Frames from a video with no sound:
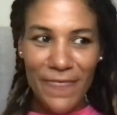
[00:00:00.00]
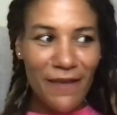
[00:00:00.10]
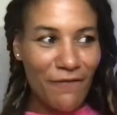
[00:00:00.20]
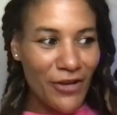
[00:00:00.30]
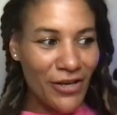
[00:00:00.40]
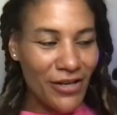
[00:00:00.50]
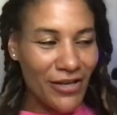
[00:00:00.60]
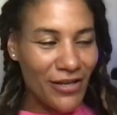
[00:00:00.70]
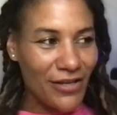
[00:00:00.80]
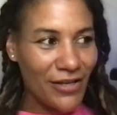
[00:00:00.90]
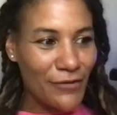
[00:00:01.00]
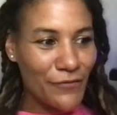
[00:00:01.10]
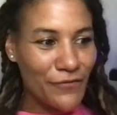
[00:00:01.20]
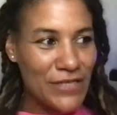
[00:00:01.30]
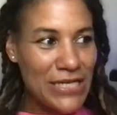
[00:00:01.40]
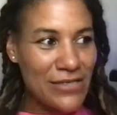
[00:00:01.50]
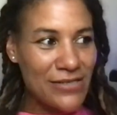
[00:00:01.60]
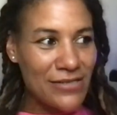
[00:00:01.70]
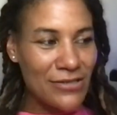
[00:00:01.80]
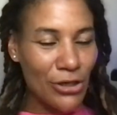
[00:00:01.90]
even if
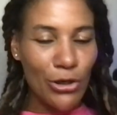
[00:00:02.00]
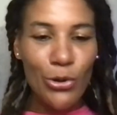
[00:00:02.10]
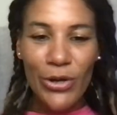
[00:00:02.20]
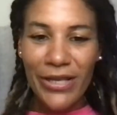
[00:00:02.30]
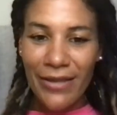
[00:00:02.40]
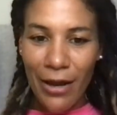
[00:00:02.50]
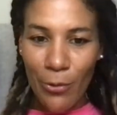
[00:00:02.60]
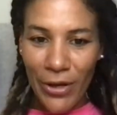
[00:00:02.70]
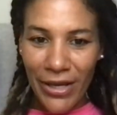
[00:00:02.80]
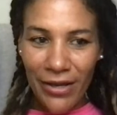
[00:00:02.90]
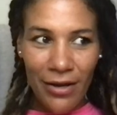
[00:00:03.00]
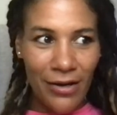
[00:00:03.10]
things not looking that way